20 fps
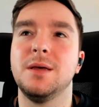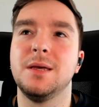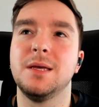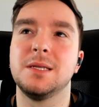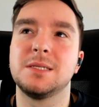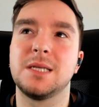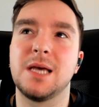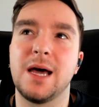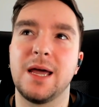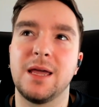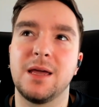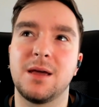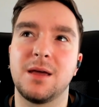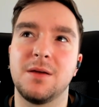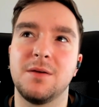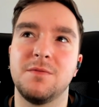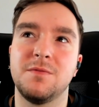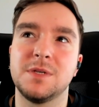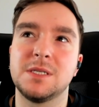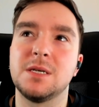it's like
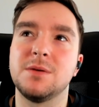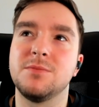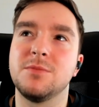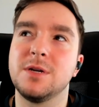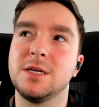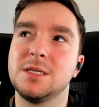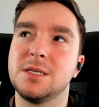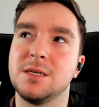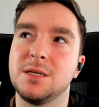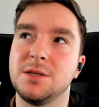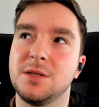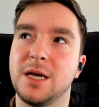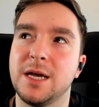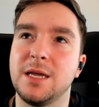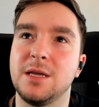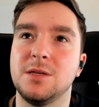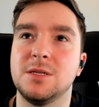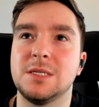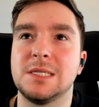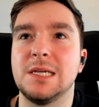for some reason, like
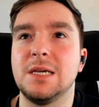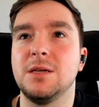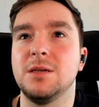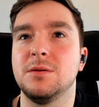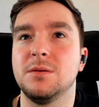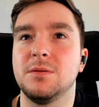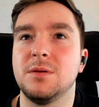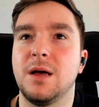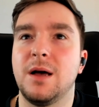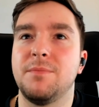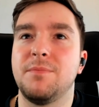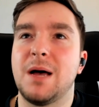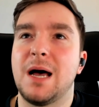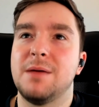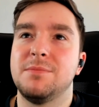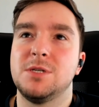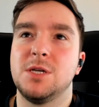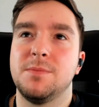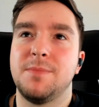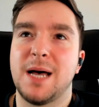you see
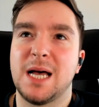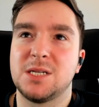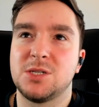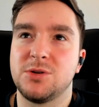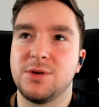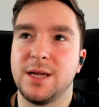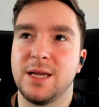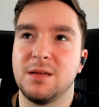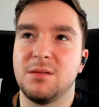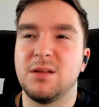perhaps your battery,